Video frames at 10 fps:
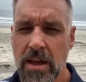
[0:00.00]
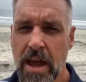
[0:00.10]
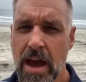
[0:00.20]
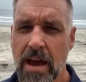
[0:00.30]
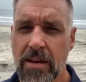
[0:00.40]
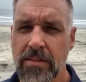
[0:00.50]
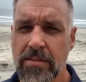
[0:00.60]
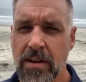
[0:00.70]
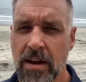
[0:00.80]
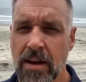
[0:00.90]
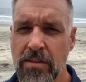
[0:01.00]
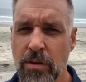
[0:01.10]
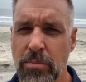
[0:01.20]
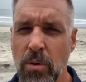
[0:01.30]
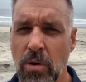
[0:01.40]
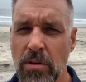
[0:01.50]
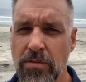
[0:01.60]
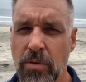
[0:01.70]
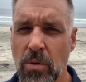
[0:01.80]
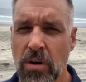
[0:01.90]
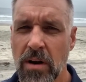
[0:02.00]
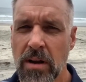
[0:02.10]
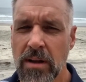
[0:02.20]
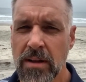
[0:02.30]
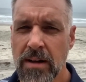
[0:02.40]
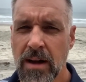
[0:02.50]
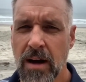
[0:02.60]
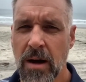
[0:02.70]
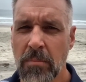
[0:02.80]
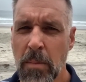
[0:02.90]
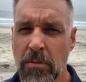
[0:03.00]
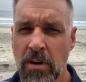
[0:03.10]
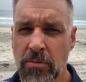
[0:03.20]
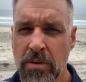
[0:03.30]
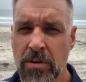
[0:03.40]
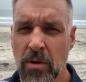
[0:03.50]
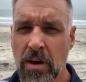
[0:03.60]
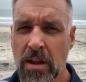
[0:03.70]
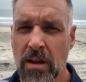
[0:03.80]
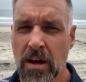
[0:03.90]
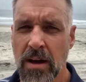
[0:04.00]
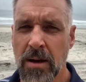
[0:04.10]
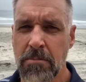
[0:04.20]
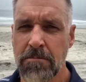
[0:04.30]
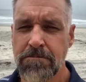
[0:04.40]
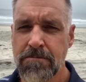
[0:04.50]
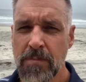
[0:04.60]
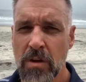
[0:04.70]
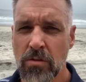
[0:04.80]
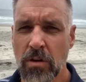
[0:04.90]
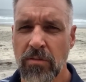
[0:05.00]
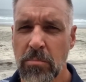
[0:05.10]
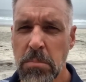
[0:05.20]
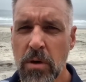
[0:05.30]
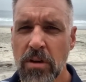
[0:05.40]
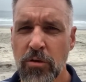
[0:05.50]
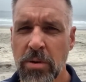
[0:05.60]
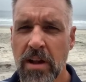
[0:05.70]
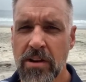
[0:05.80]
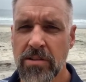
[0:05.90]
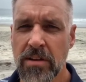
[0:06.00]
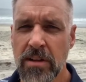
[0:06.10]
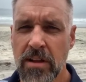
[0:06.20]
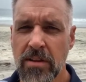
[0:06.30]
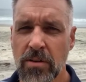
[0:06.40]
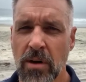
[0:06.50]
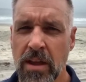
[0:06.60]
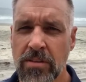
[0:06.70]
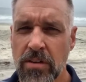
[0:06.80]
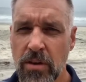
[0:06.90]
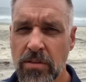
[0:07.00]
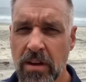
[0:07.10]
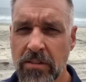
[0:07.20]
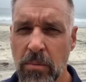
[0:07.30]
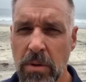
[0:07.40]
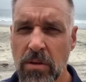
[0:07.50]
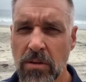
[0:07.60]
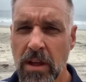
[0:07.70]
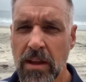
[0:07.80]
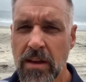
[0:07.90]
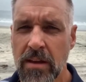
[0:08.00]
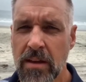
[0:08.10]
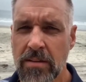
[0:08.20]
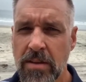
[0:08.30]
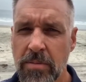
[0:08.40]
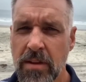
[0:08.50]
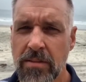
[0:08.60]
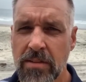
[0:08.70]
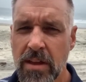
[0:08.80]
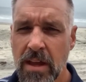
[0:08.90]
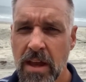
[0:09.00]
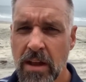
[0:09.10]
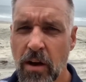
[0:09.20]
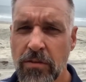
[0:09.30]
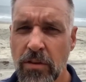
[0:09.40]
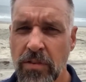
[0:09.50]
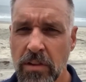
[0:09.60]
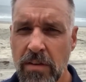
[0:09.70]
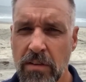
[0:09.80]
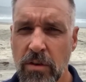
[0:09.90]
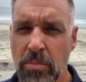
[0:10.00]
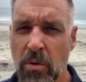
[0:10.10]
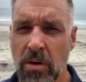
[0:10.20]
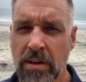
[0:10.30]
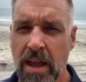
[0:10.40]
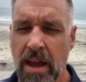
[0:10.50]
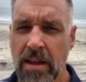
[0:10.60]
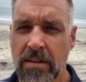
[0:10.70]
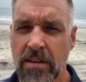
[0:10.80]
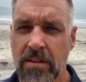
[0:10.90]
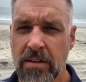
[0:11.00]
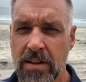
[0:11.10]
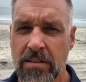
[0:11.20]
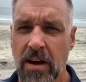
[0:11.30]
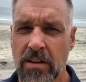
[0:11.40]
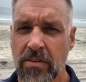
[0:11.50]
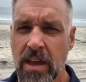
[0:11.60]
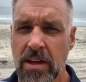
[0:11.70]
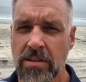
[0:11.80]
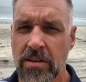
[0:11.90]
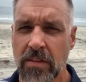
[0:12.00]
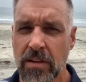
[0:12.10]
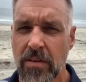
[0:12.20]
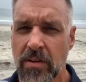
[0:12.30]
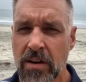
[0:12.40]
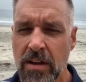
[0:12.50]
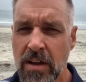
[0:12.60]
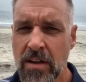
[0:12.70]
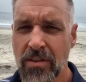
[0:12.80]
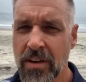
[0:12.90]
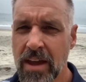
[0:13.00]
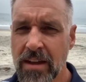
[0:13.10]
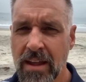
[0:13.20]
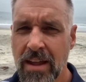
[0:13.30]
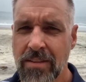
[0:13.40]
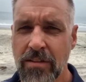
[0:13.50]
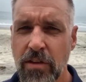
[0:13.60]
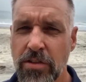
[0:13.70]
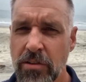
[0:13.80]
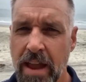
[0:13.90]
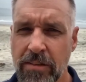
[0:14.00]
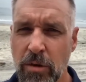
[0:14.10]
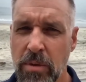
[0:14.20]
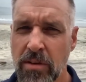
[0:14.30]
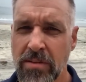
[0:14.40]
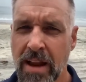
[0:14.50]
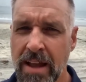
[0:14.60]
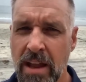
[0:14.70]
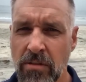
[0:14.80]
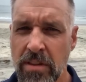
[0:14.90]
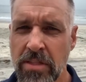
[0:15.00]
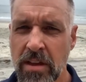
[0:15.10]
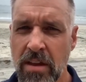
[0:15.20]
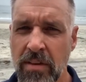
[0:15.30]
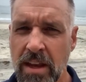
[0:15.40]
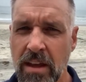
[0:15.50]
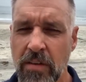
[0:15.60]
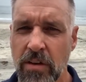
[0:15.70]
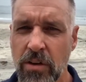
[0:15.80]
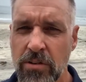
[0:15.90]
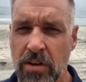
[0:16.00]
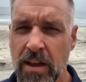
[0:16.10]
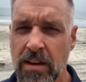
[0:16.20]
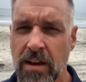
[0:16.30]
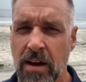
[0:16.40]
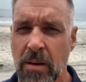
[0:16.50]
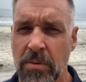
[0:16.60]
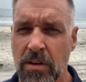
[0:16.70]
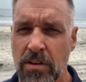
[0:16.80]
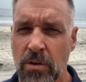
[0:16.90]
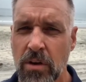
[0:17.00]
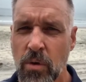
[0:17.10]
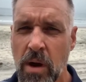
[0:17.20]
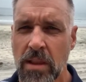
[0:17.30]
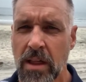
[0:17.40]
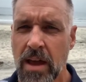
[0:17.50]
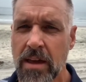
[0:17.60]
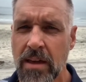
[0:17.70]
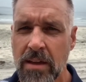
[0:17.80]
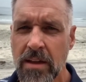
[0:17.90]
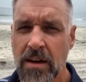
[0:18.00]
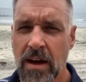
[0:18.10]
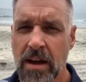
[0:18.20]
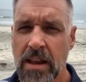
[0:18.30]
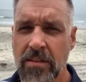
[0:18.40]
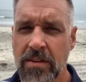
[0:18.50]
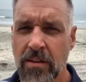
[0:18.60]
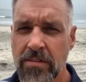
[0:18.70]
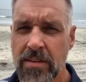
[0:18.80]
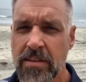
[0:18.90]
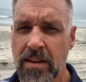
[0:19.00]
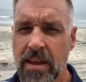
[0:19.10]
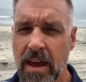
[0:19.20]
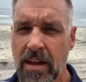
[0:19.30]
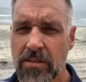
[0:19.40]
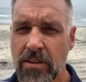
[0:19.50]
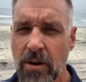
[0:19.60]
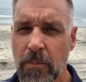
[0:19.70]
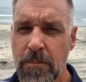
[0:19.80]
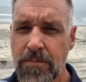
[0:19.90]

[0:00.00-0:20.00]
as uh, support for um, upper respiratory um, sort of mucus production. So it's used as a mucolytic substance and also for liver support and de detoxification in the liver. So again, these are three attributes that I can't really think of any other nutrient um, can do it quite like uh, N-acetylcysteine can. So